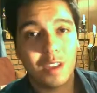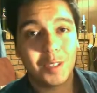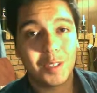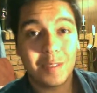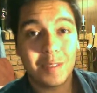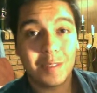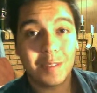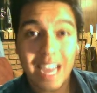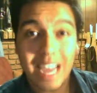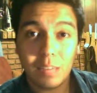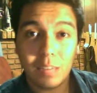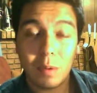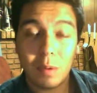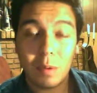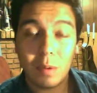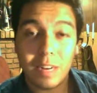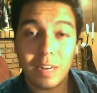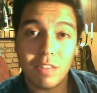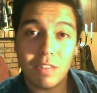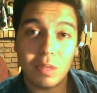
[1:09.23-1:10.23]
So next we
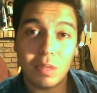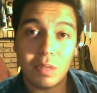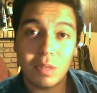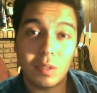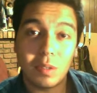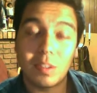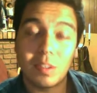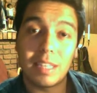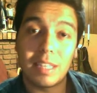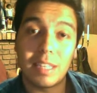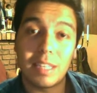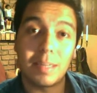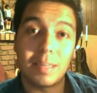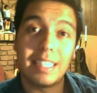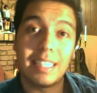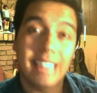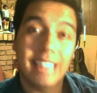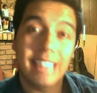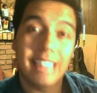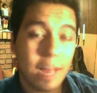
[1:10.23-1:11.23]
were introduced to some
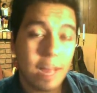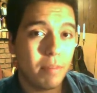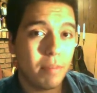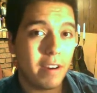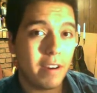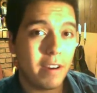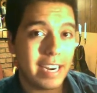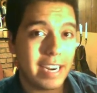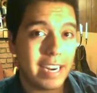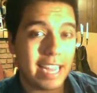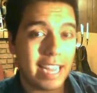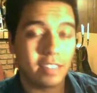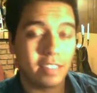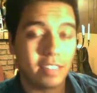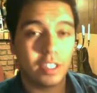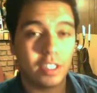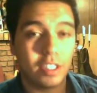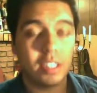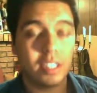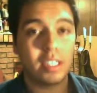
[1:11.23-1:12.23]
contemporary
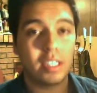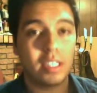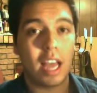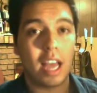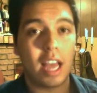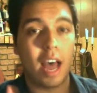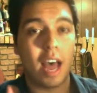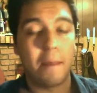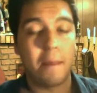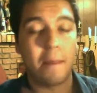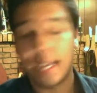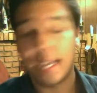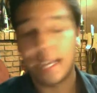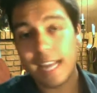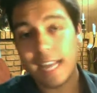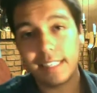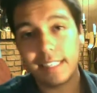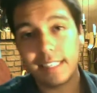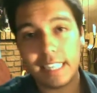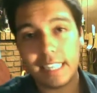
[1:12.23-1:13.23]
dancers.
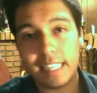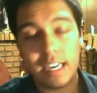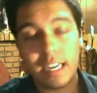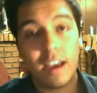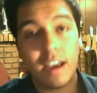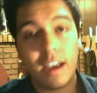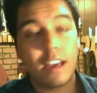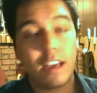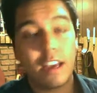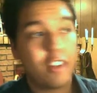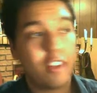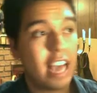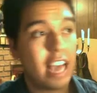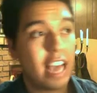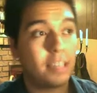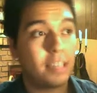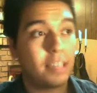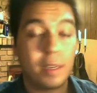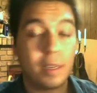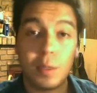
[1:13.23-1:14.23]
Mackenzie,
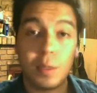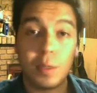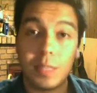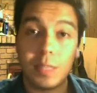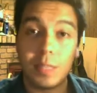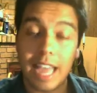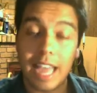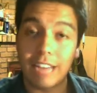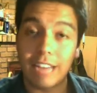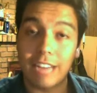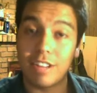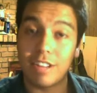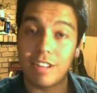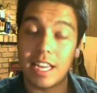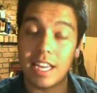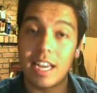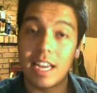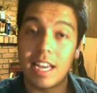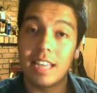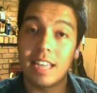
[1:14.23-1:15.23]
Jasmine, who is
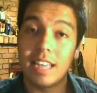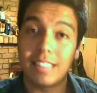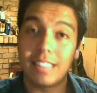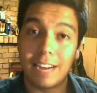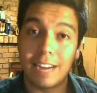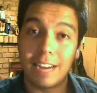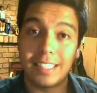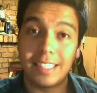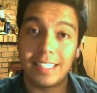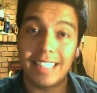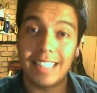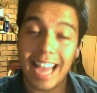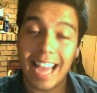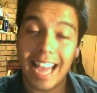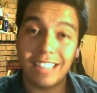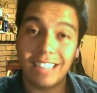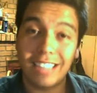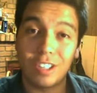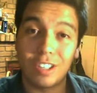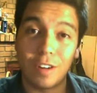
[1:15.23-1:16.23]
actually Cyrus's
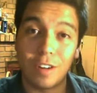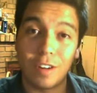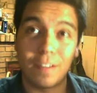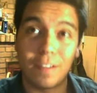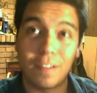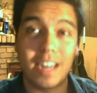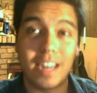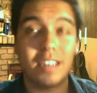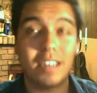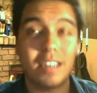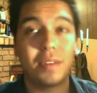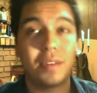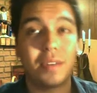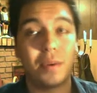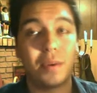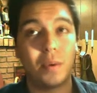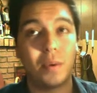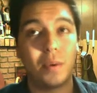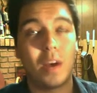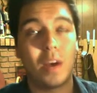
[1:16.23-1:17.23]
ex-girlfriend,
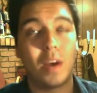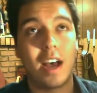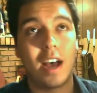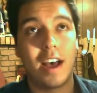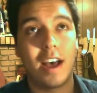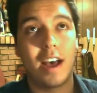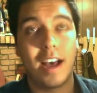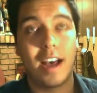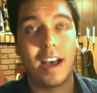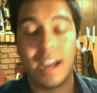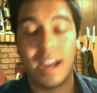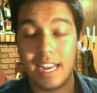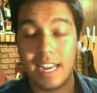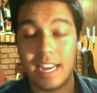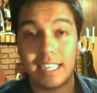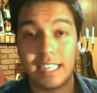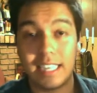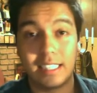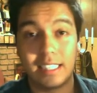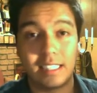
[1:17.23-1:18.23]
who
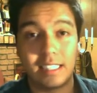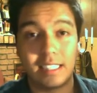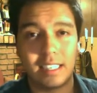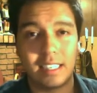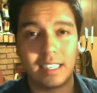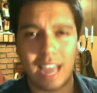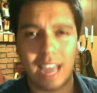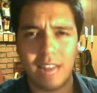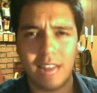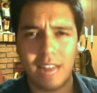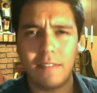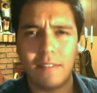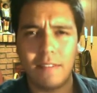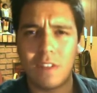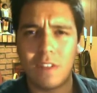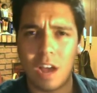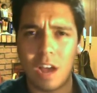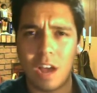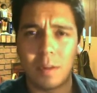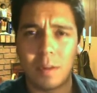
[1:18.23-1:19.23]
is kind of a
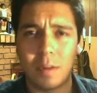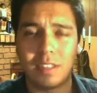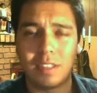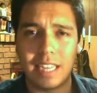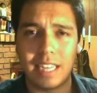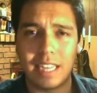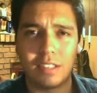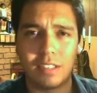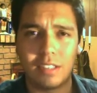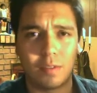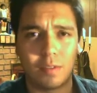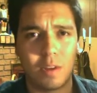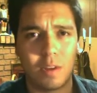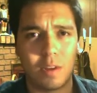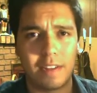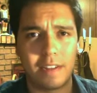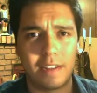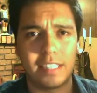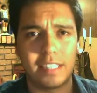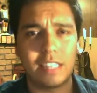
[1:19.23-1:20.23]
phenomenal dancer from what
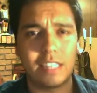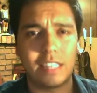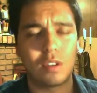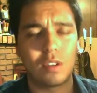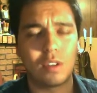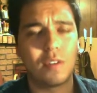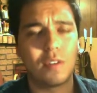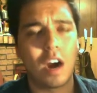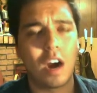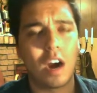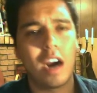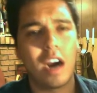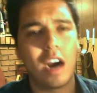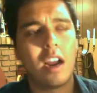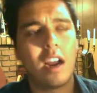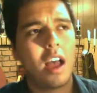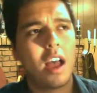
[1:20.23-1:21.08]
I've seen so far.